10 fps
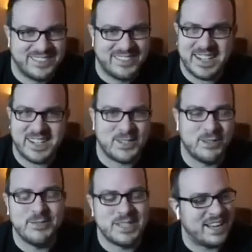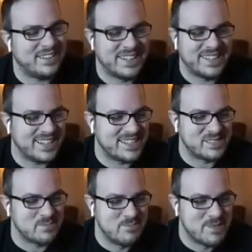when I tuned out, I think I
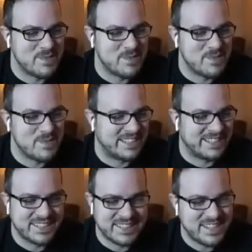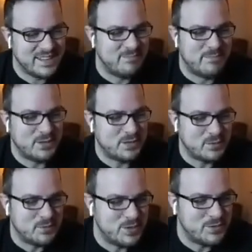just missed like
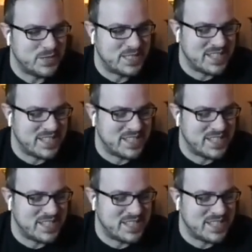multiple movies.